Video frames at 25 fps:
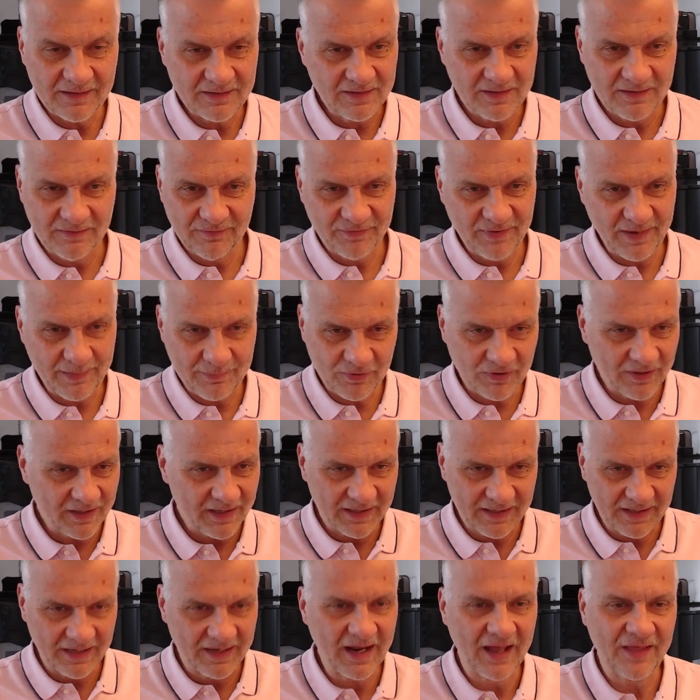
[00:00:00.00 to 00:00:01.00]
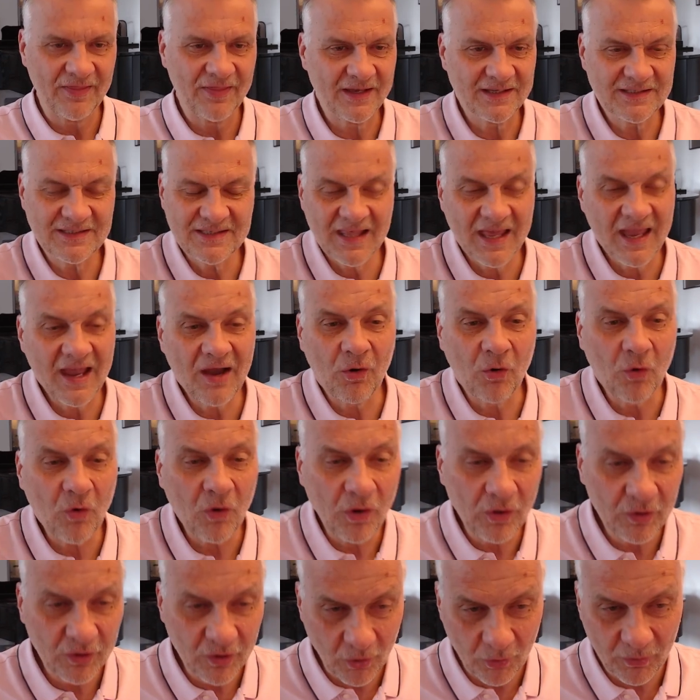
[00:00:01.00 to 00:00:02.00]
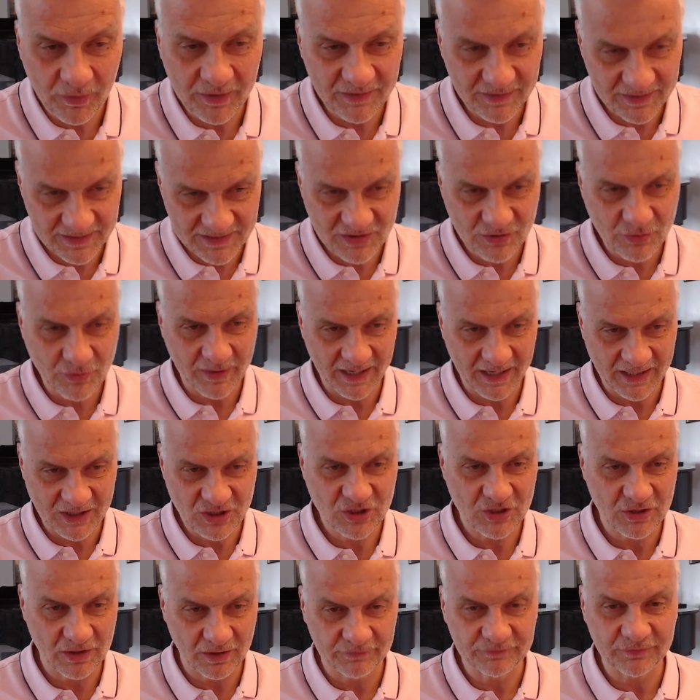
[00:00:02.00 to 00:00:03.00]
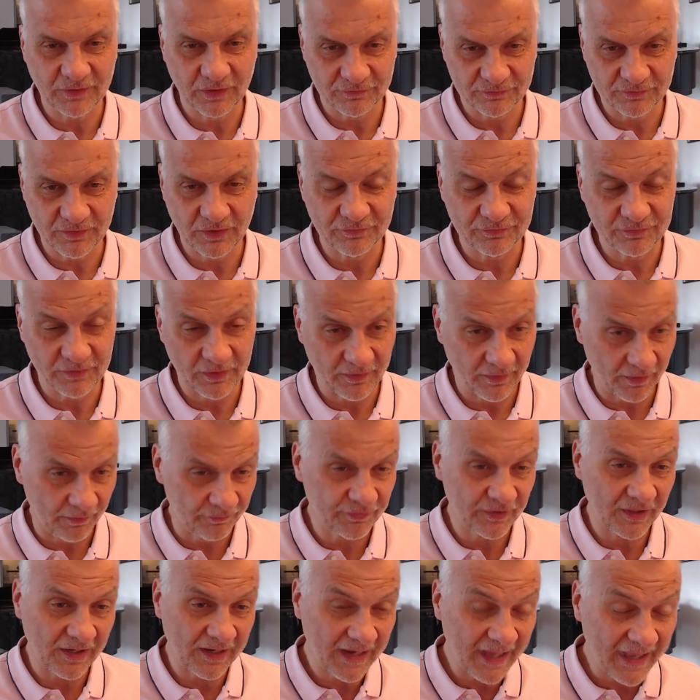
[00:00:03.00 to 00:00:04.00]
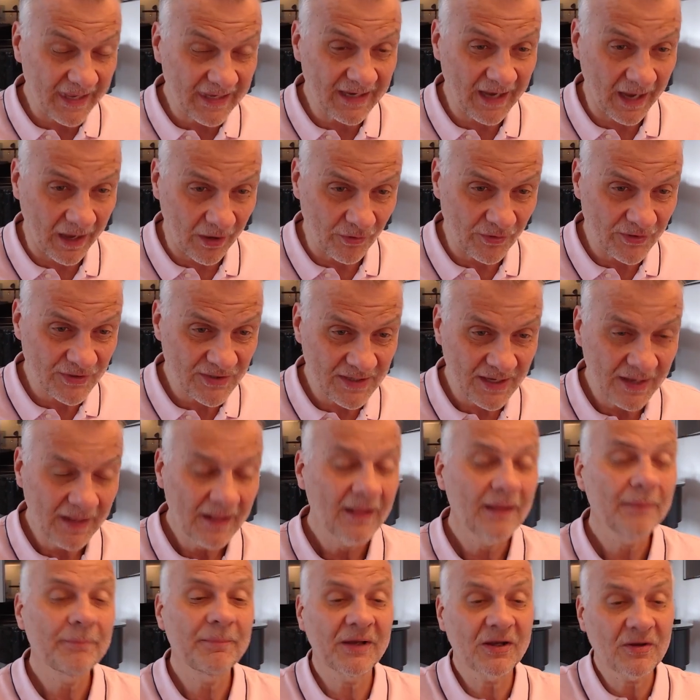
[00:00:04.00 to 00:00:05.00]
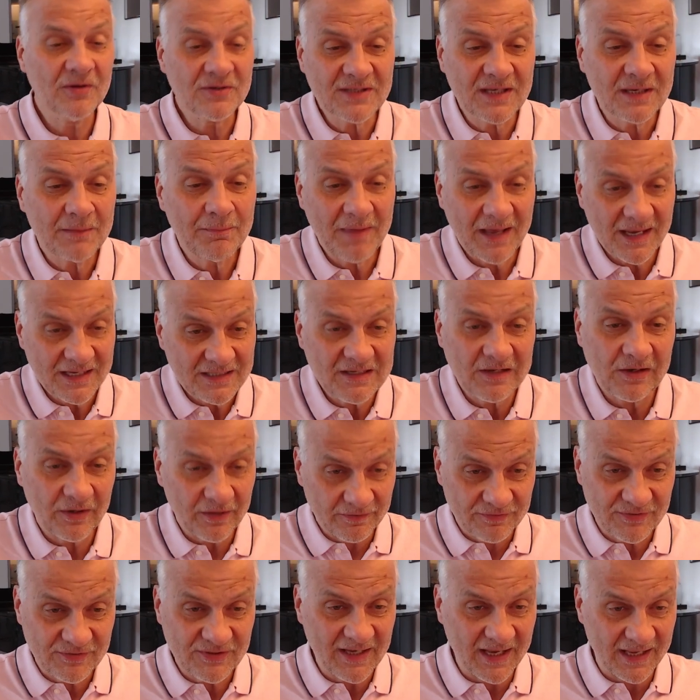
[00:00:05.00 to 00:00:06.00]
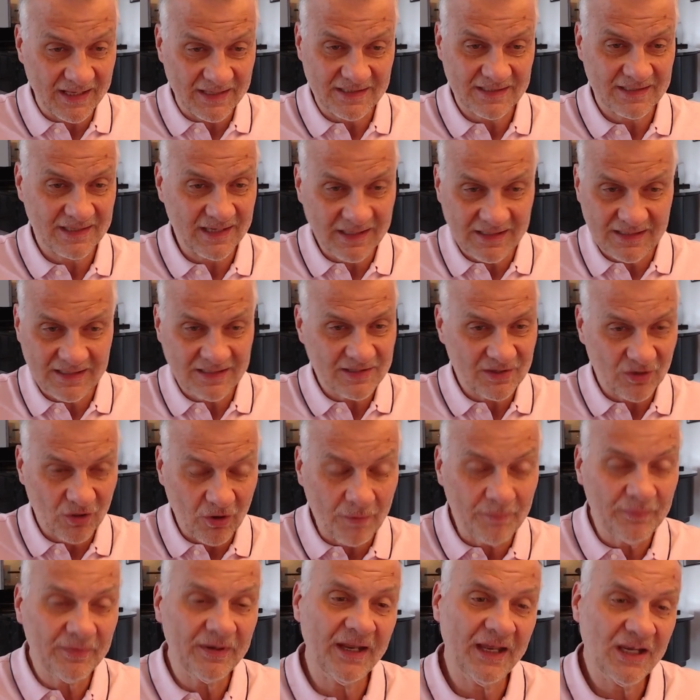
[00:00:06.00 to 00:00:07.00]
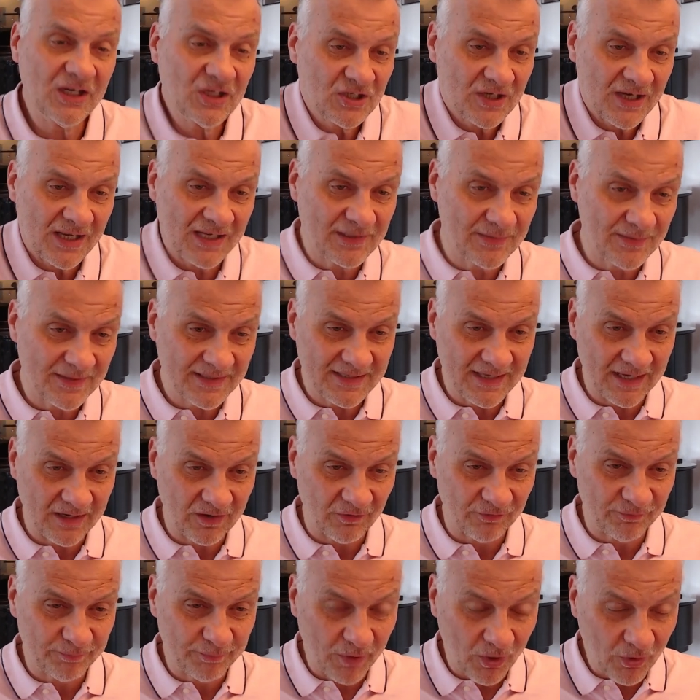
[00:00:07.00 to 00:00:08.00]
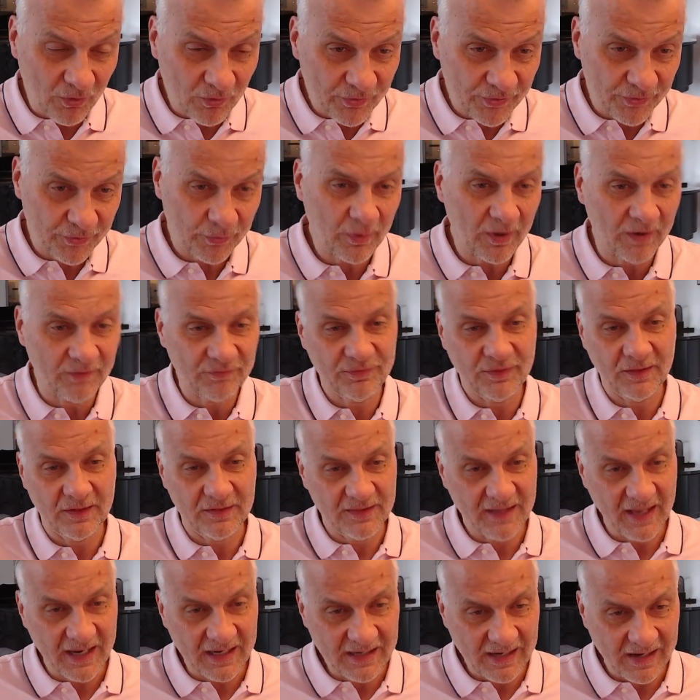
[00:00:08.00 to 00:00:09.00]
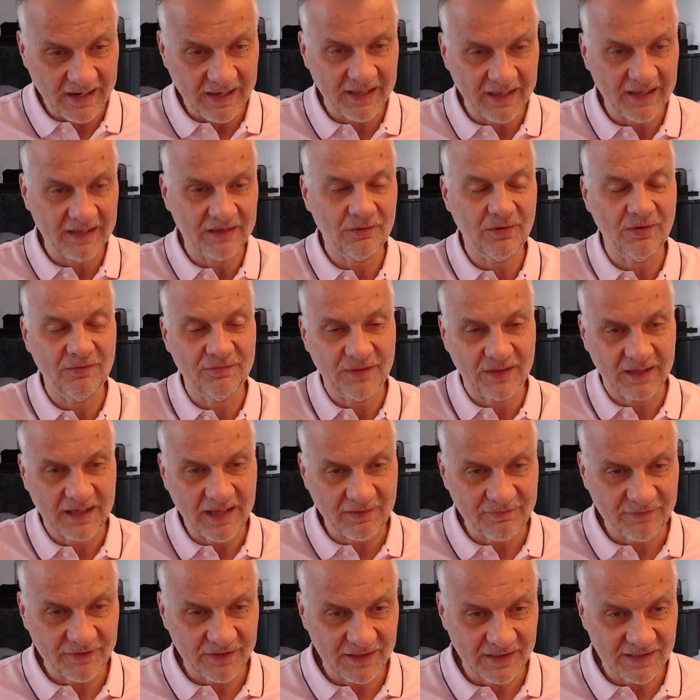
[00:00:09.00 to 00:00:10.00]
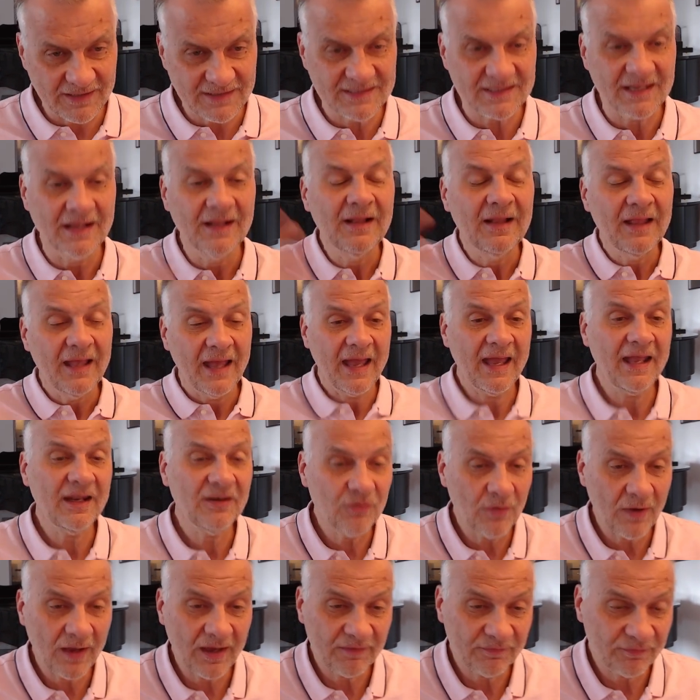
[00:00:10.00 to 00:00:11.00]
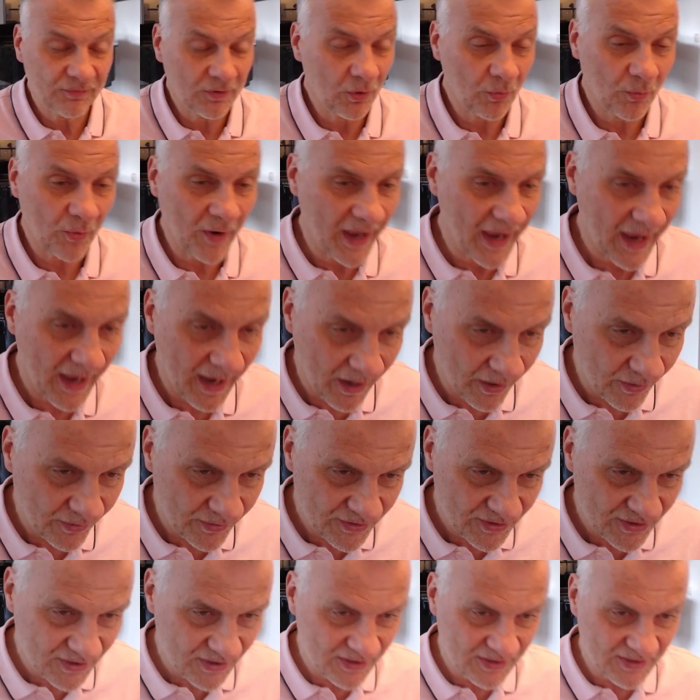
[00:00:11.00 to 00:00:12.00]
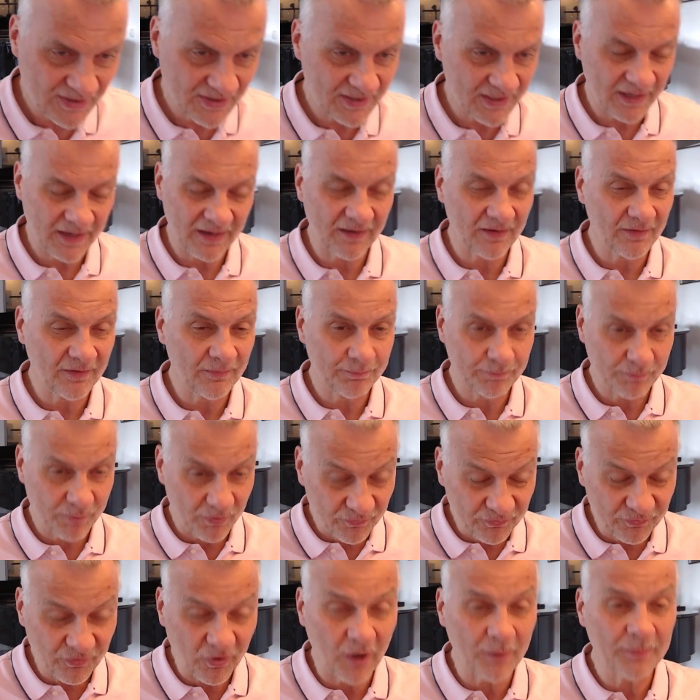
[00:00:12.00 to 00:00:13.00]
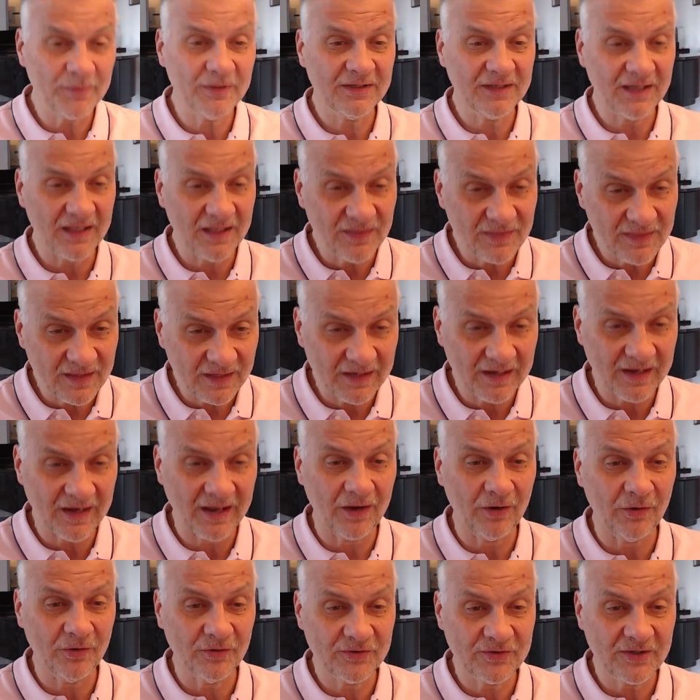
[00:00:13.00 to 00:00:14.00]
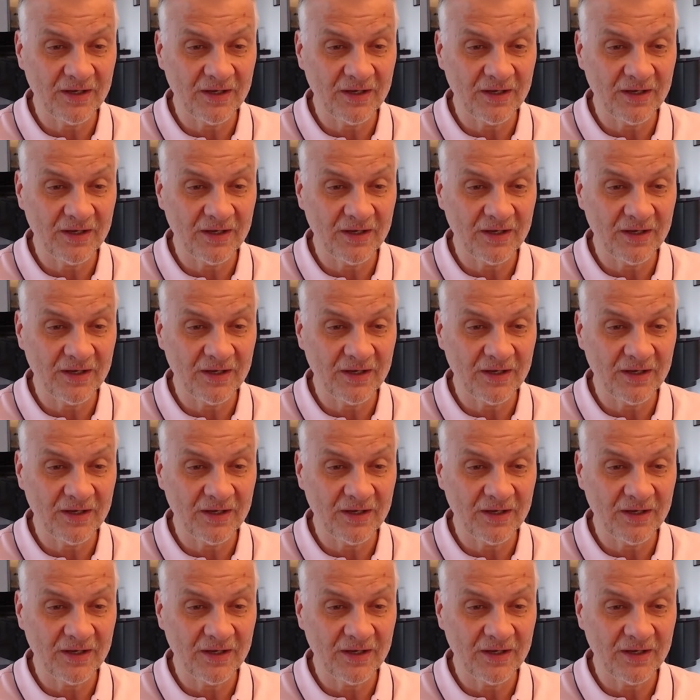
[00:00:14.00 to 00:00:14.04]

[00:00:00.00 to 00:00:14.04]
Fabric, and others. They all go in this direction of a lakehouse because it makes a lot of sense. It is a combination, as we said, of both. You have the data lake, you have the governance, and you have your warehouses performant in the cloud.